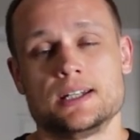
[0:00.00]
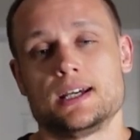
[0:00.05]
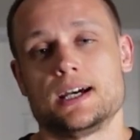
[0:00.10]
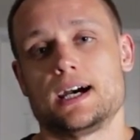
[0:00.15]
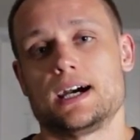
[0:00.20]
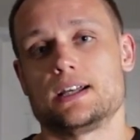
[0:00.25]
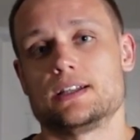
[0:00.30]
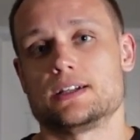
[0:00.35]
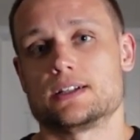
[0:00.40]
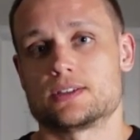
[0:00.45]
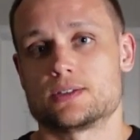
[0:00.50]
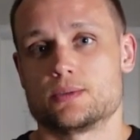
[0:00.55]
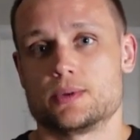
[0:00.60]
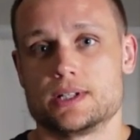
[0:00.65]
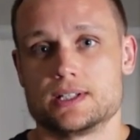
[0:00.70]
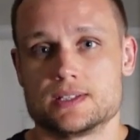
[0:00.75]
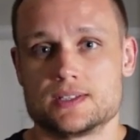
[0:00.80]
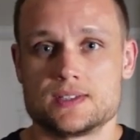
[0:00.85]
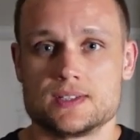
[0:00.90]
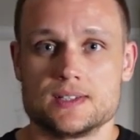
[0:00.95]
I like the
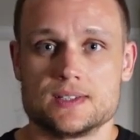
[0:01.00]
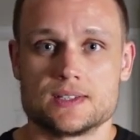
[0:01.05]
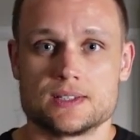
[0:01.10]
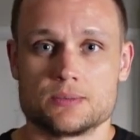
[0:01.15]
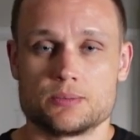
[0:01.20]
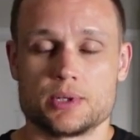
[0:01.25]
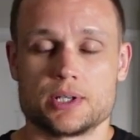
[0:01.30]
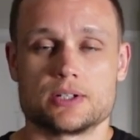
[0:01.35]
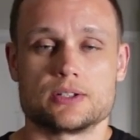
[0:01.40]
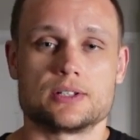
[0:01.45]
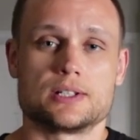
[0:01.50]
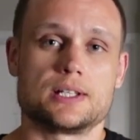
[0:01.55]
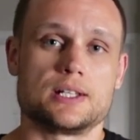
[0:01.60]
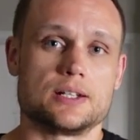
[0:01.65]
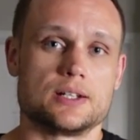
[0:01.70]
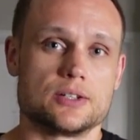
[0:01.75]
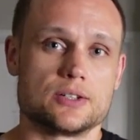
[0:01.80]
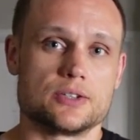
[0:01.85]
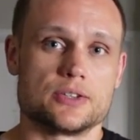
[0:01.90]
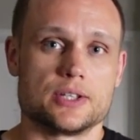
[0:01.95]
way it's seasoned better here